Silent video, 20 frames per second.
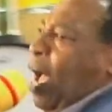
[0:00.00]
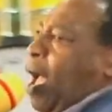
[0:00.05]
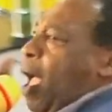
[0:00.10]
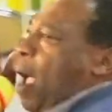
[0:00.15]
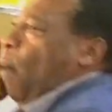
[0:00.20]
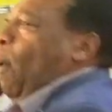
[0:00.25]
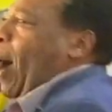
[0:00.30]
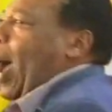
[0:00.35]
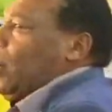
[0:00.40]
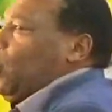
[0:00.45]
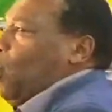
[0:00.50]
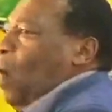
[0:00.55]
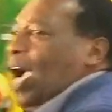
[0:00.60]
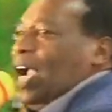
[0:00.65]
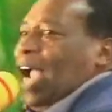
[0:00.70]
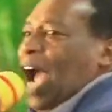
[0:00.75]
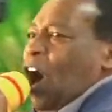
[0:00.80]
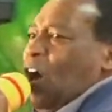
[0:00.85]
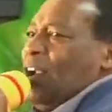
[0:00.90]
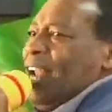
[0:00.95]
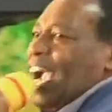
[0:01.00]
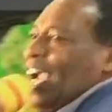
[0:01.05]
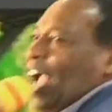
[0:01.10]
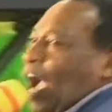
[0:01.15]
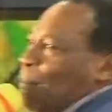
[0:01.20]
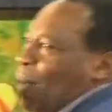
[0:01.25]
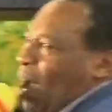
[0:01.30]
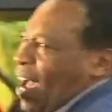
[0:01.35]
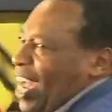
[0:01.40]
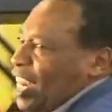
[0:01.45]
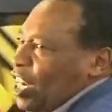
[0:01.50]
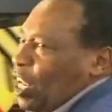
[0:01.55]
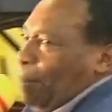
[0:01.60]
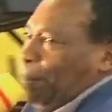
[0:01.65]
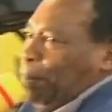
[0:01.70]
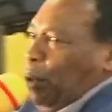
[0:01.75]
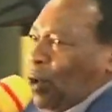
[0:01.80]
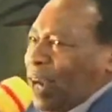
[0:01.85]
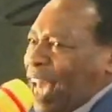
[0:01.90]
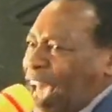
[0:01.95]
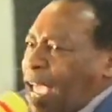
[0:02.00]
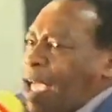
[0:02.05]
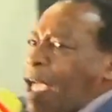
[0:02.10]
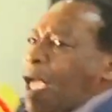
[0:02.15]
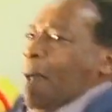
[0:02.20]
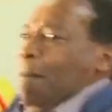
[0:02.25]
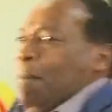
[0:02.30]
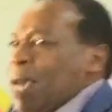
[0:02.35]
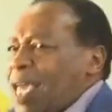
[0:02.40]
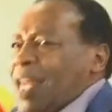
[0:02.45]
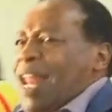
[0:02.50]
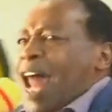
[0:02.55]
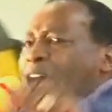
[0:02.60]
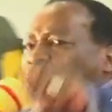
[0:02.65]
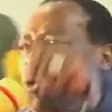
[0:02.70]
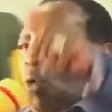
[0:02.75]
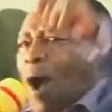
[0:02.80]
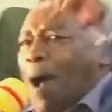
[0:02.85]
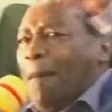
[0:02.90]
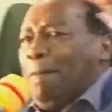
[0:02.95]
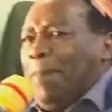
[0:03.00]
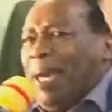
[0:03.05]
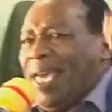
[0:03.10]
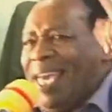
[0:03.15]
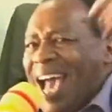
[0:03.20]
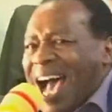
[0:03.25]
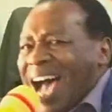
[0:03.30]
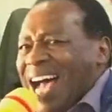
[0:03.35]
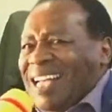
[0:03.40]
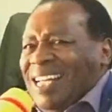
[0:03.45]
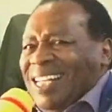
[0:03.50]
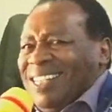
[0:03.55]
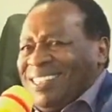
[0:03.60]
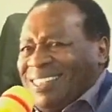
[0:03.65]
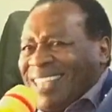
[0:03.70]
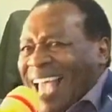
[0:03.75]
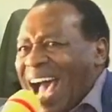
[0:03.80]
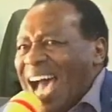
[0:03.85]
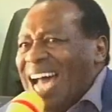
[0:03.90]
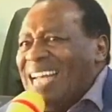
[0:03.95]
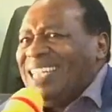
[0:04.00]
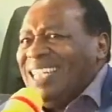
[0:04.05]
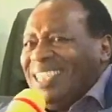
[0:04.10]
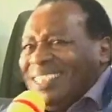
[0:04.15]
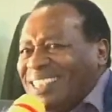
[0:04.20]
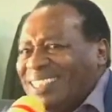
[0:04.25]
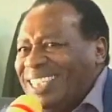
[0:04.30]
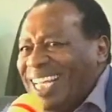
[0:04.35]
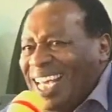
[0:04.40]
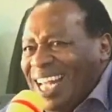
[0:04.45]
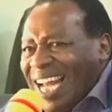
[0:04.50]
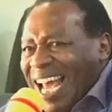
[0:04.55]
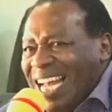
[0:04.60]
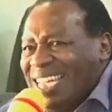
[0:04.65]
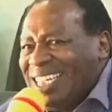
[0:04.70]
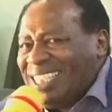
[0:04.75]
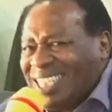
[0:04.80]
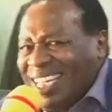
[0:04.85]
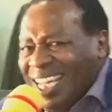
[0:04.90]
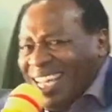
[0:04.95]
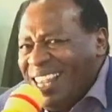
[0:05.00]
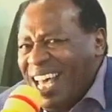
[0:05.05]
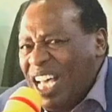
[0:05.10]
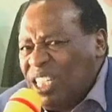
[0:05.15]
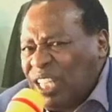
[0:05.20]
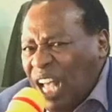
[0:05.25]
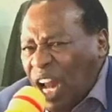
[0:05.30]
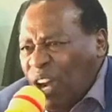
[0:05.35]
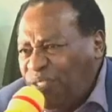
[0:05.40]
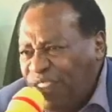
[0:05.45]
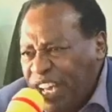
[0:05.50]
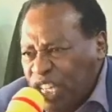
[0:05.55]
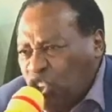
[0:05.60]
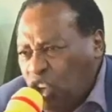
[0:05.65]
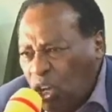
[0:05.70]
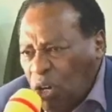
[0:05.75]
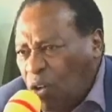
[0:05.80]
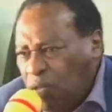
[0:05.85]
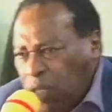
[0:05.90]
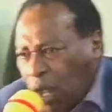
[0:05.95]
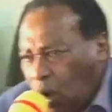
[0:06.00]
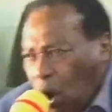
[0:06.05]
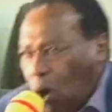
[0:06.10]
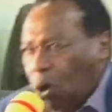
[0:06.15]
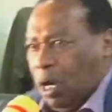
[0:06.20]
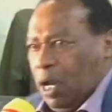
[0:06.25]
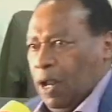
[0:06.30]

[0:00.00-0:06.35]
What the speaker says: Watu wakaona kama ni bure. Mimi nakwambia, stand still and see the salvation of the Lord.